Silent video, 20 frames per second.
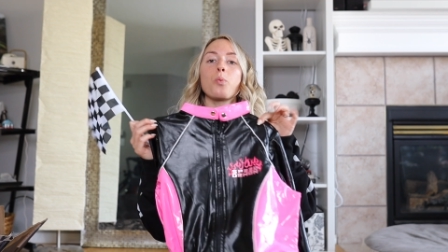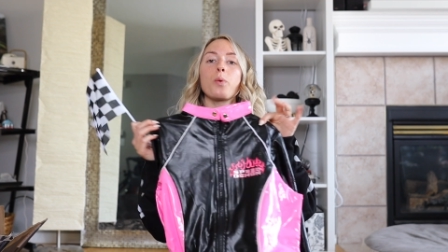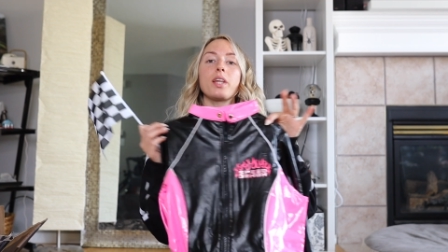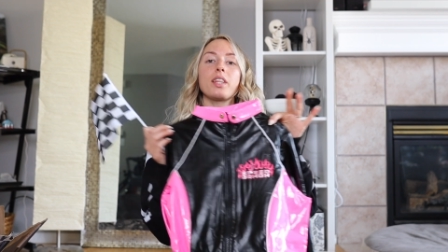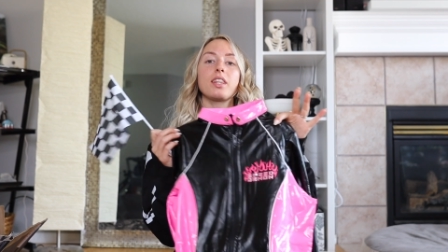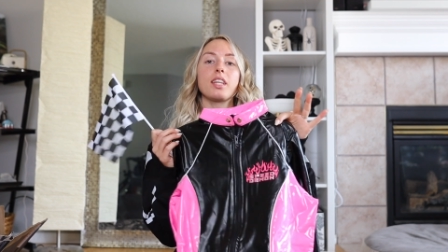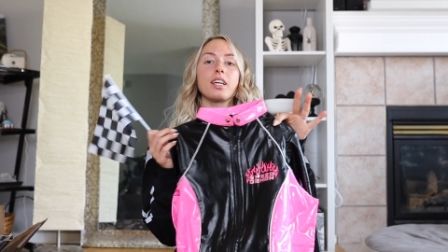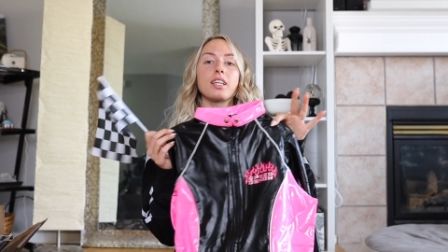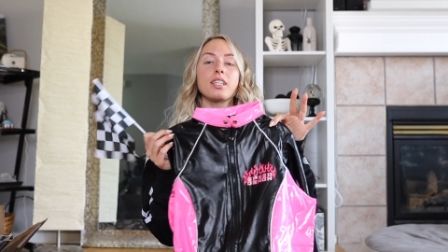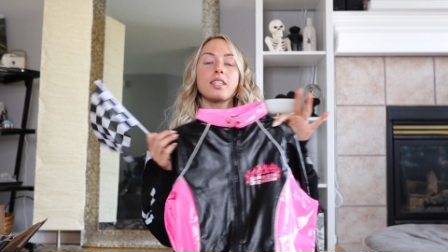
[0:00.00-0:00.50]

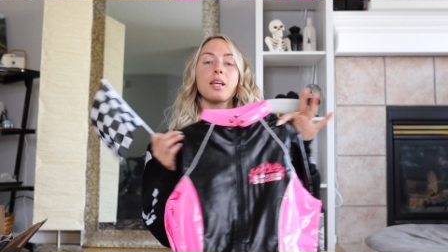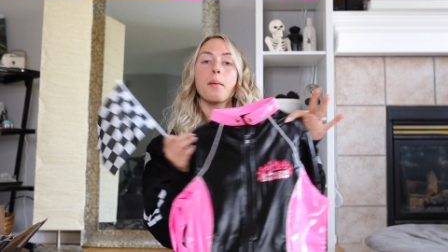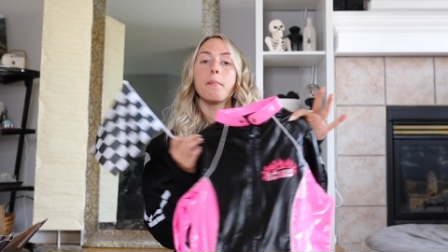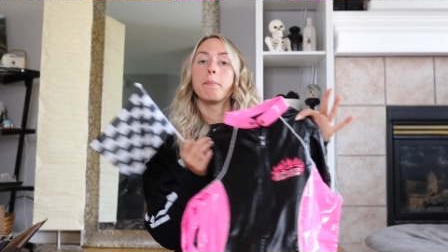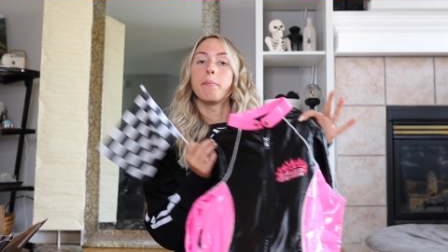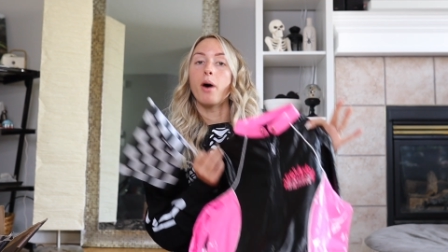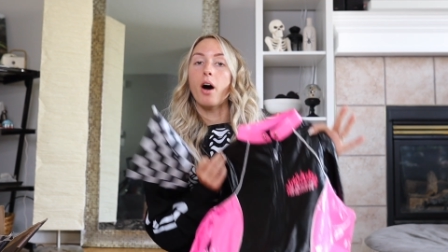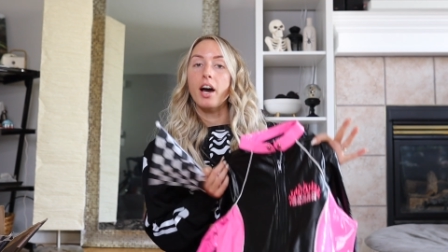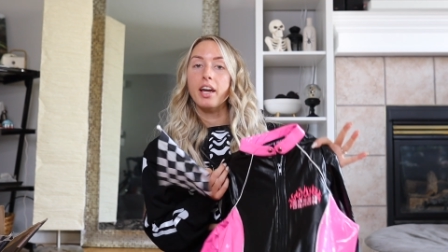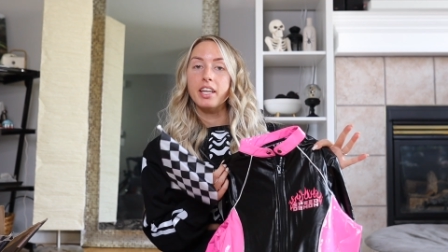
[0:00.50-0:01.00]
with this
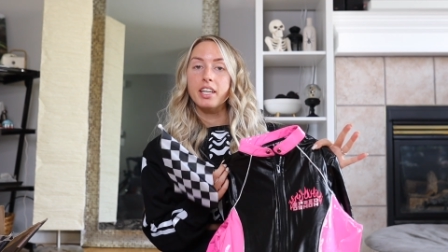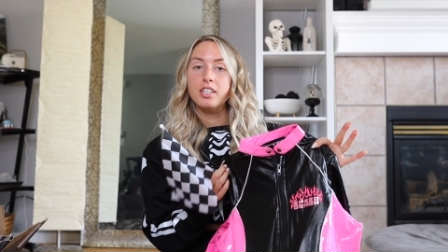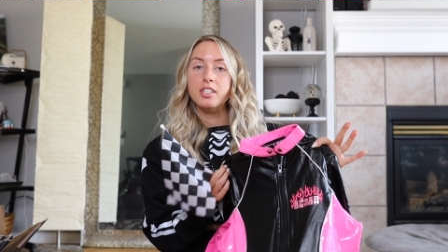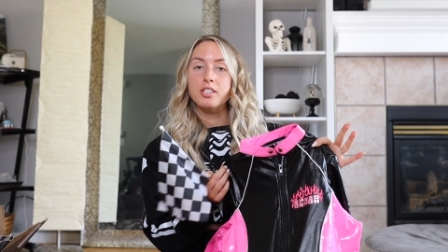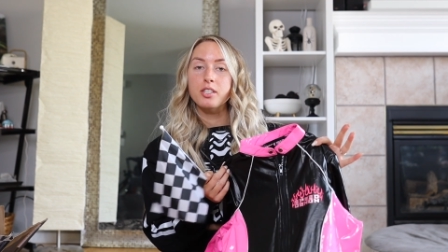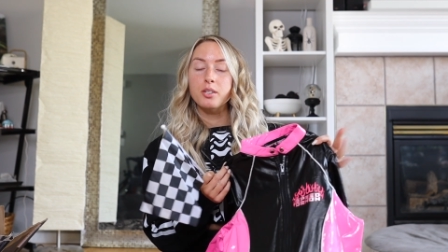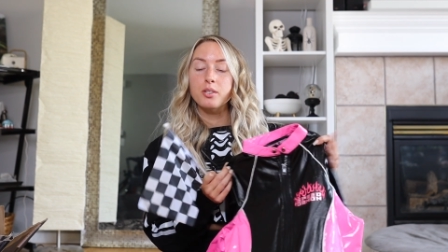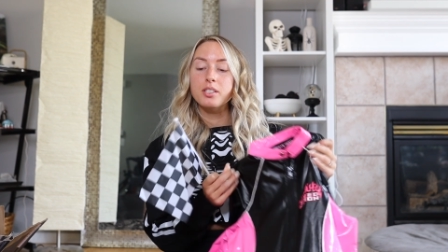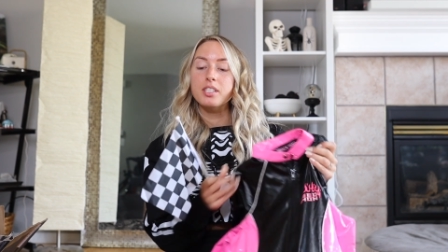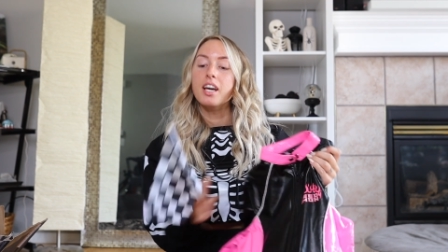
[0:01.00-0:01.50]

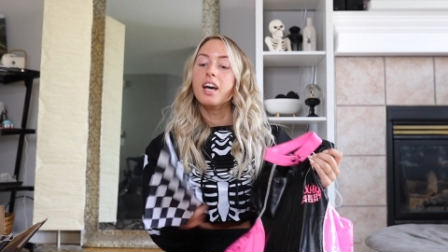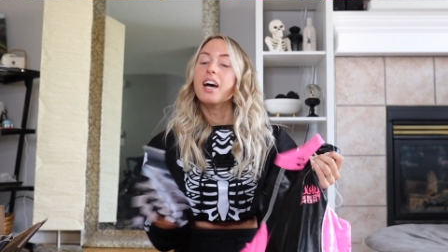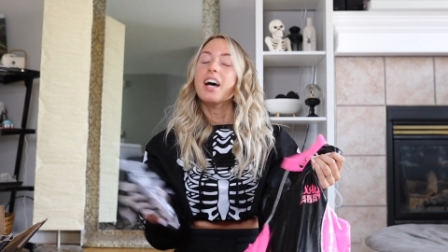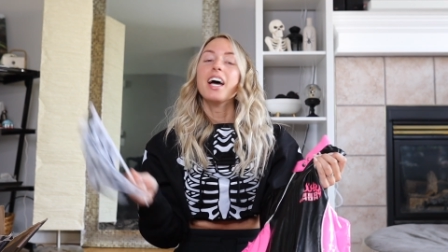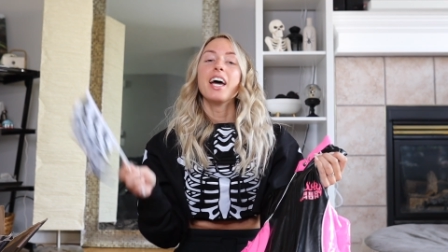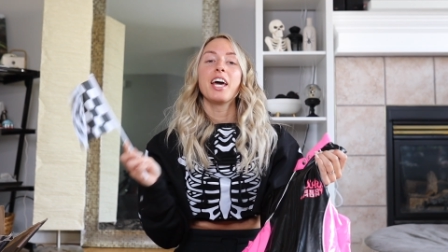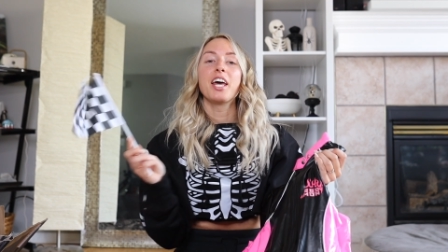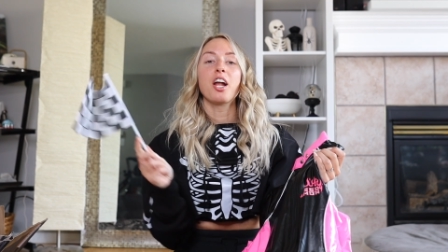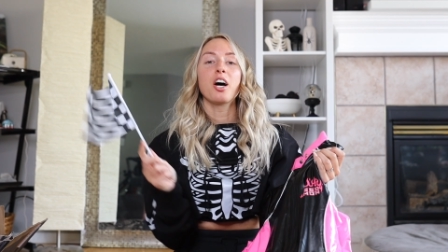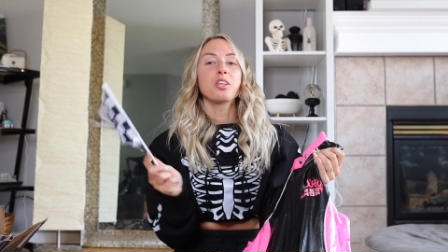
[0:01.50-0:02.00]
bodysuit.
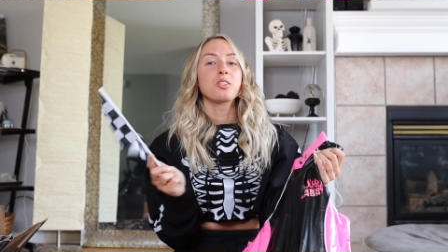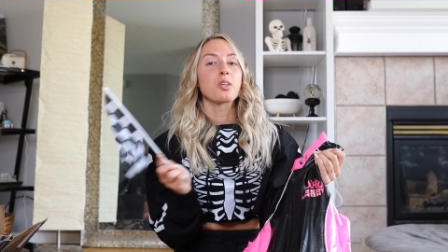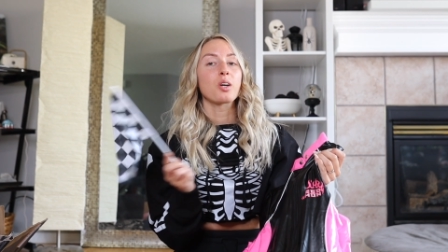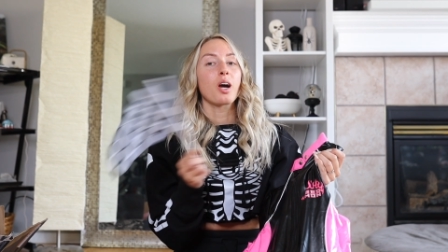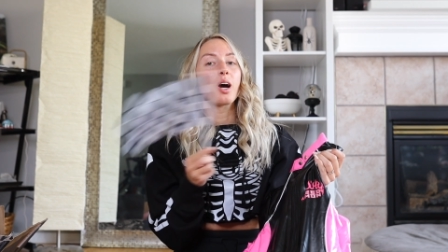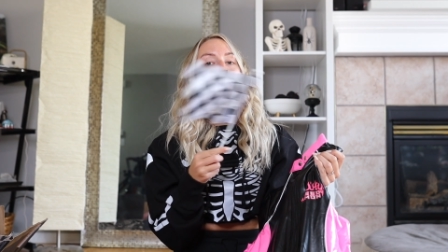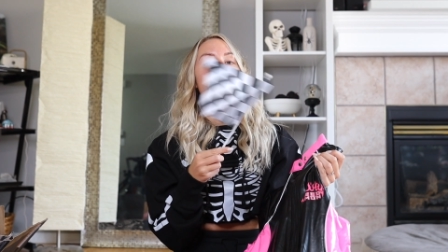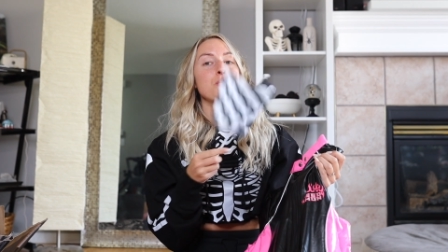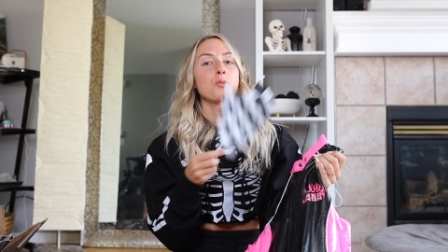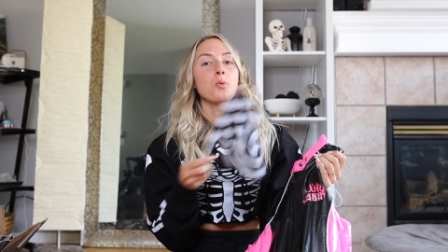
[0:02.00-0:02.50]
It also
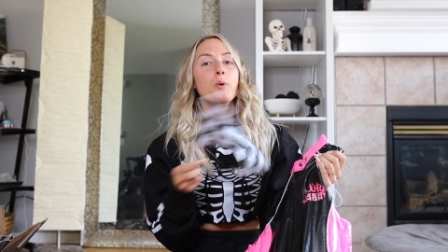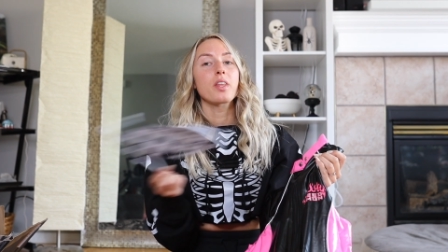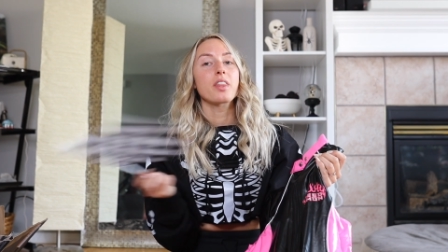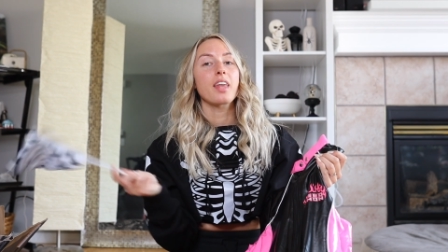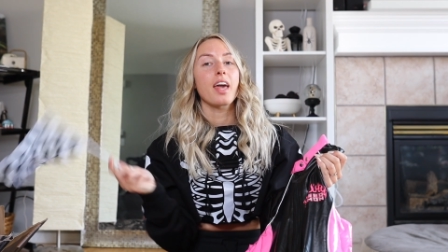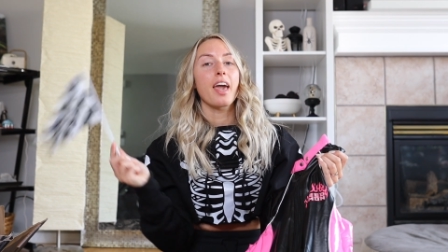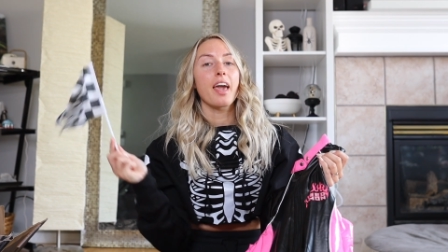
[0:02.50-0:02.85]
comes with